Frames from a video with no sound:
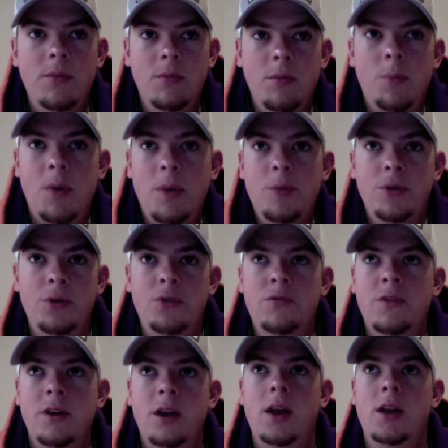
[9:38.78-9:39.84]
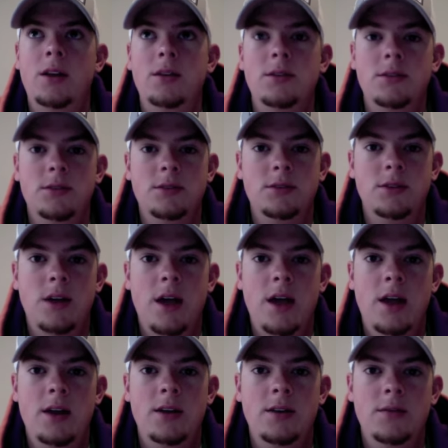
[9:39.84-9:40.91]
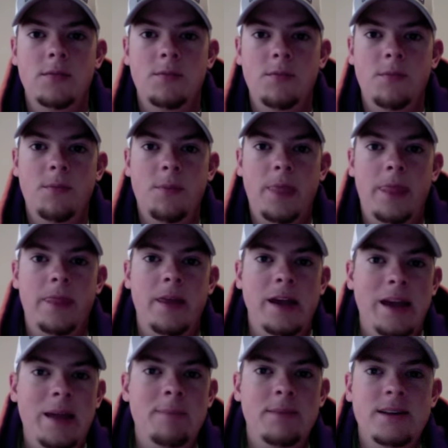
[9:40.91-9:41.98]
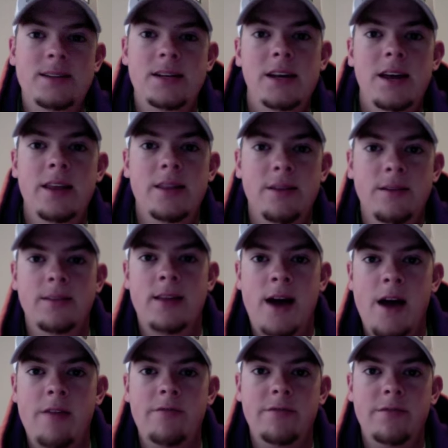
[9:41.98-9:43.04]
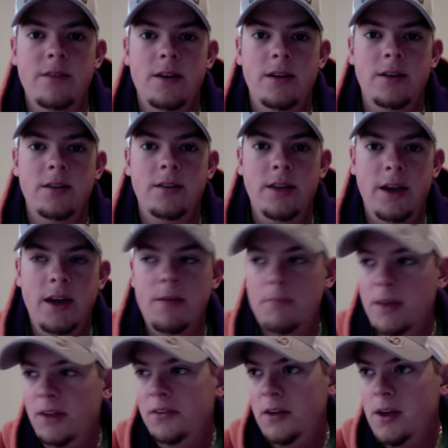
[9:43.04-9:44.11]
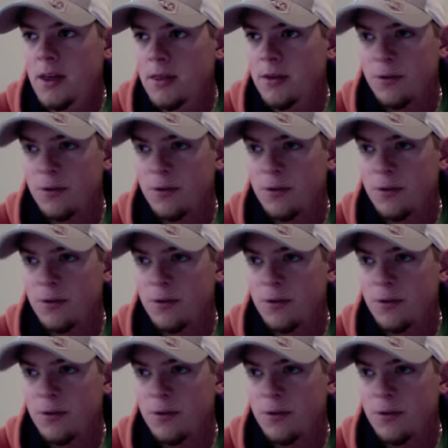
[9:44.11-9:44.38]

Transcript: people do forget, and they get busy in their life. They get busy in their